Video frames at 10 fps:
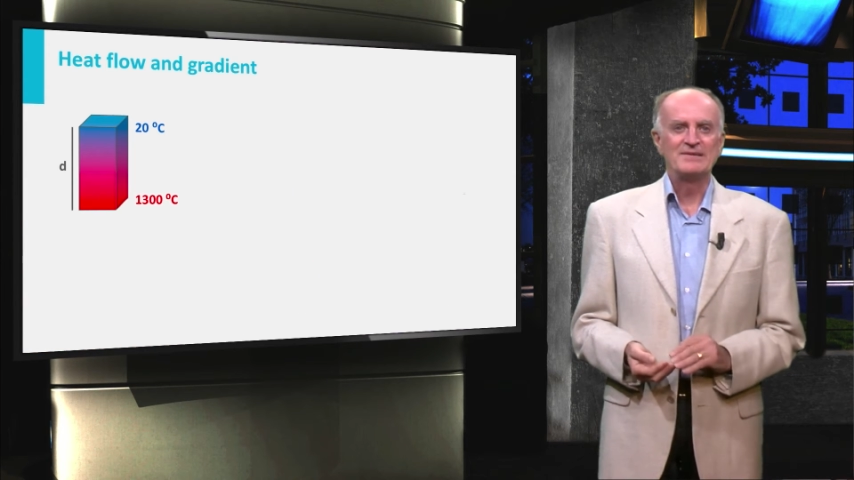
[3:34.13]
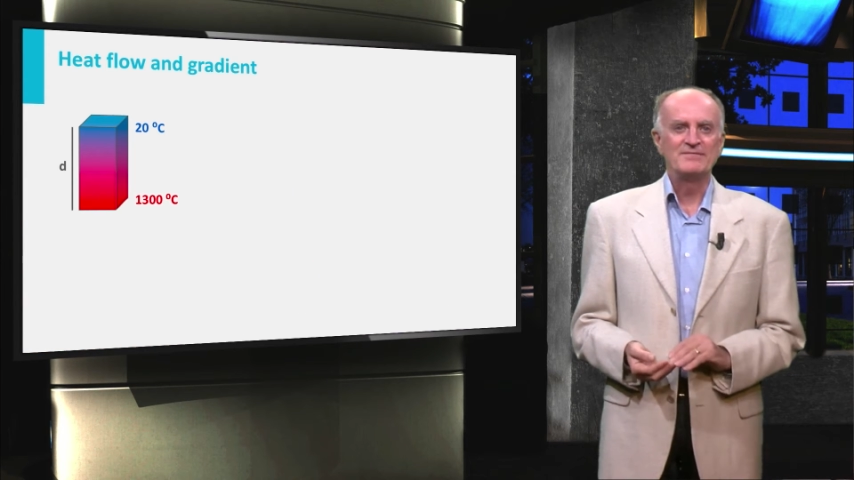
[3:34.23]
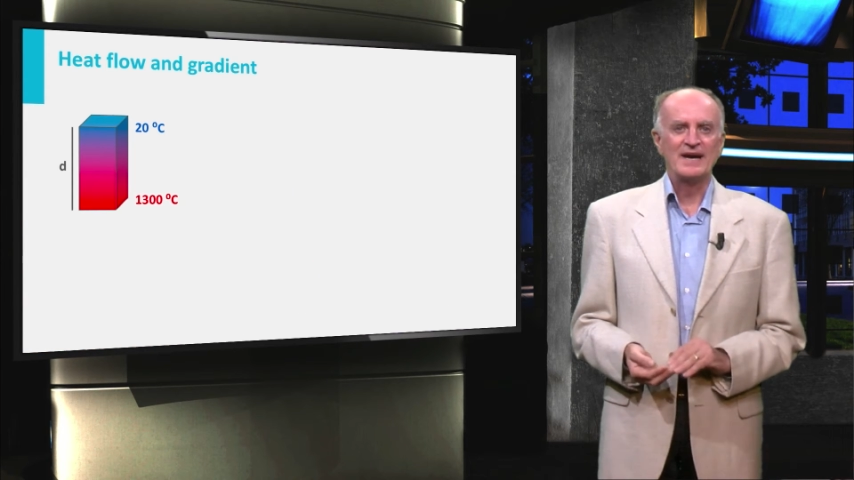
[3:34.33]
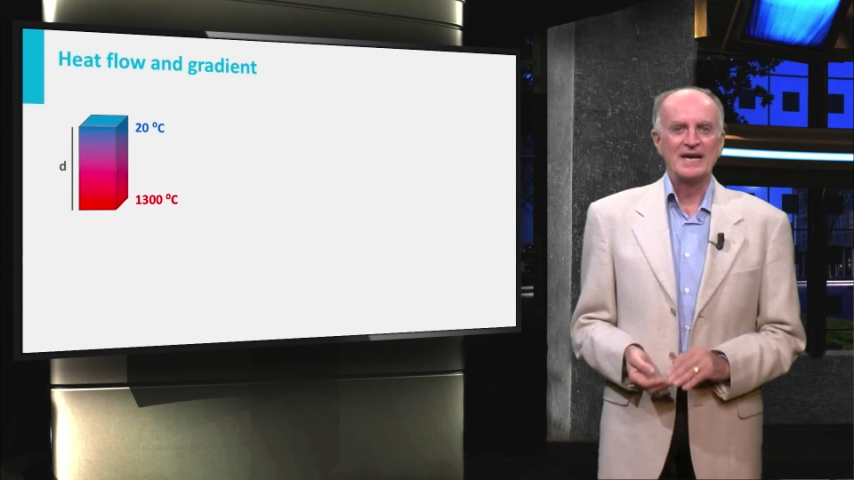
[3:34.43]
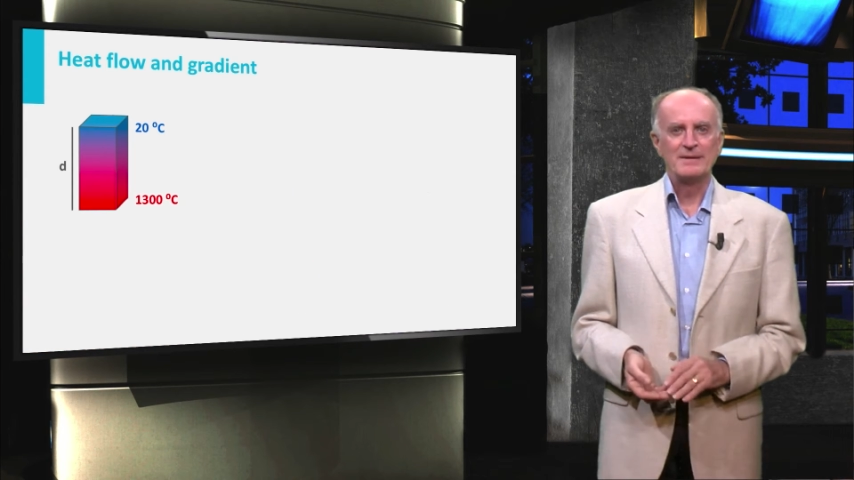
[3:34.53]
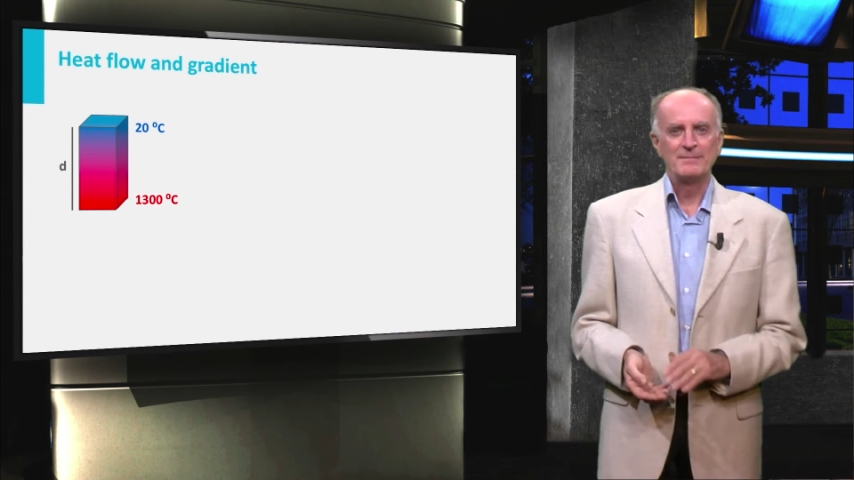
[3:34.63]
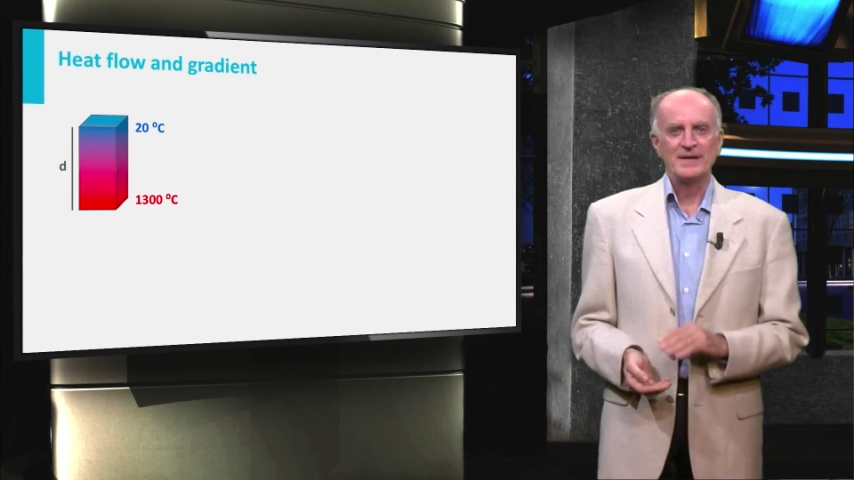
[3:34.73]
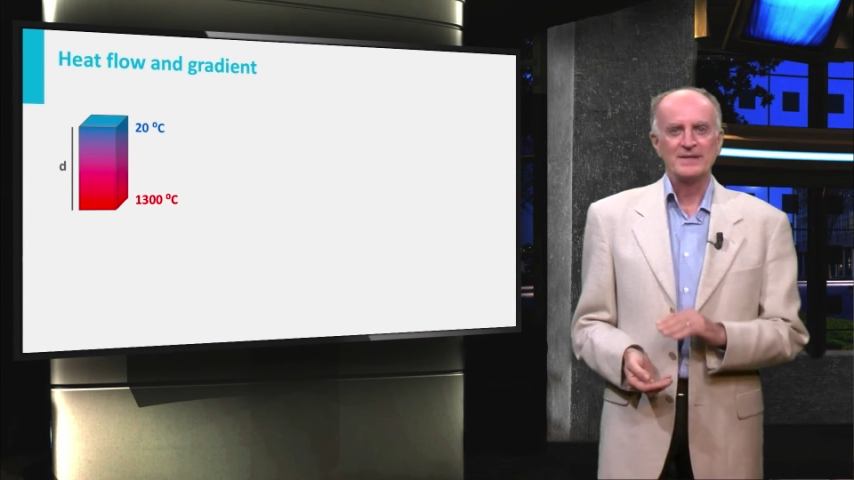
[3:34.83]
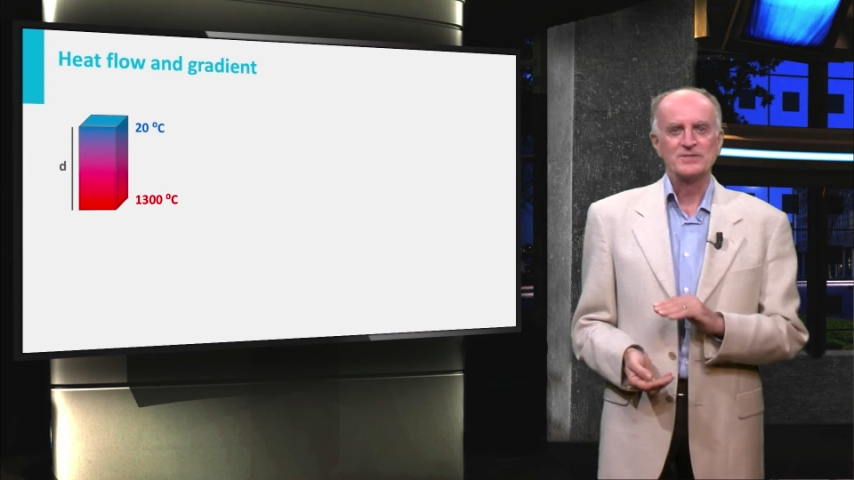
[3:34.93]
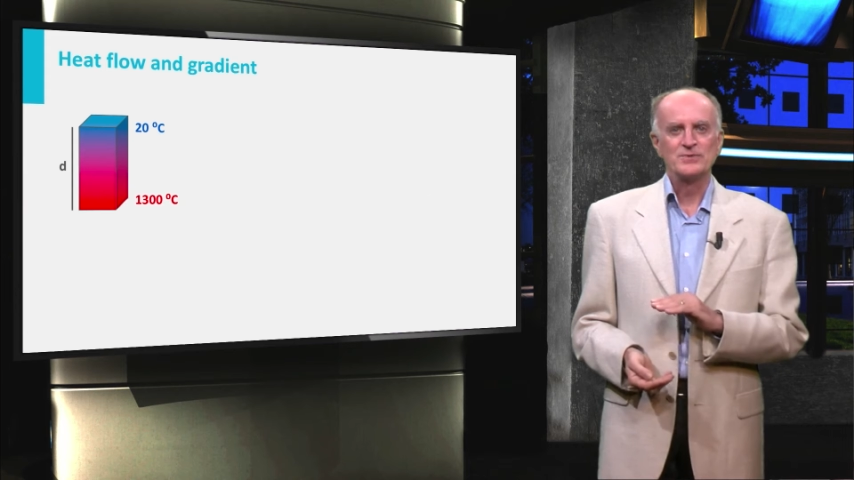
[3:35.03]
defined
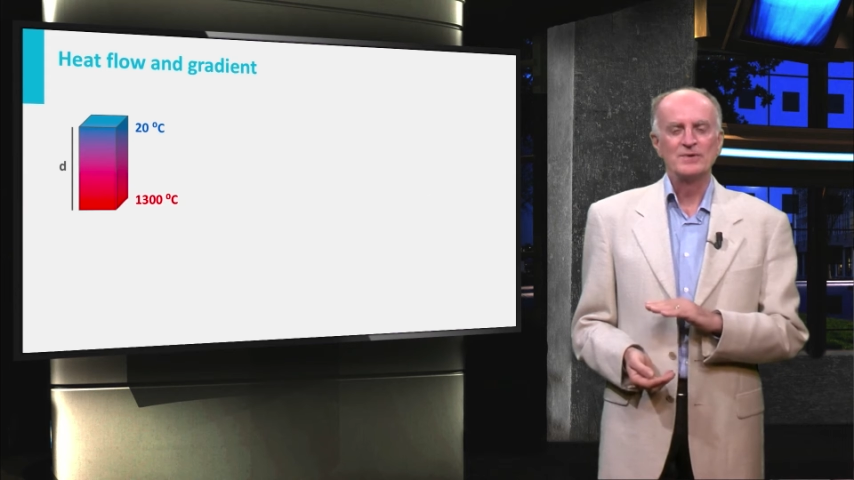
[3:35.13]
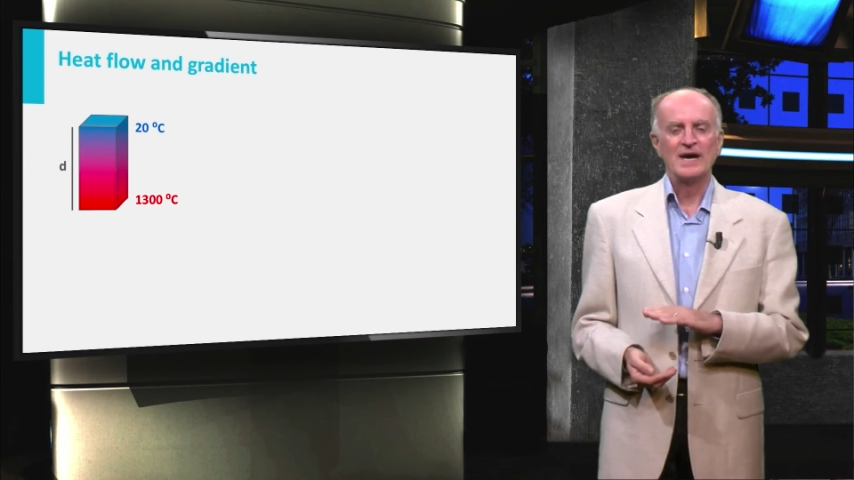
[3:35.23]
by the two